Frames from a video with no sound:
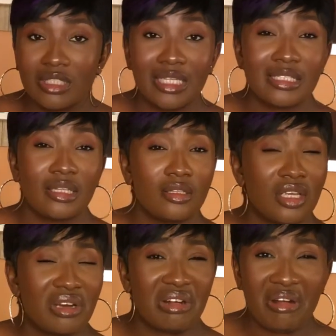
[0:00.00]
I
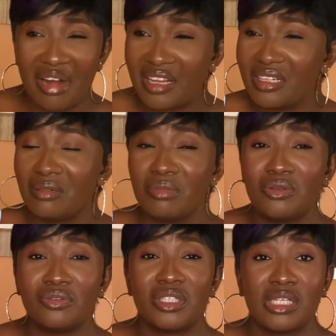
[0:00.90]
started crying in the
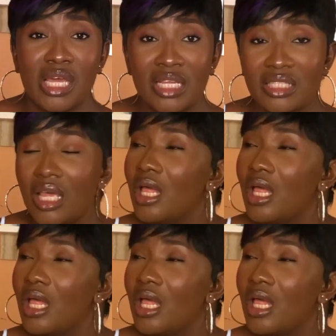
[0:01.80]
middle of the night.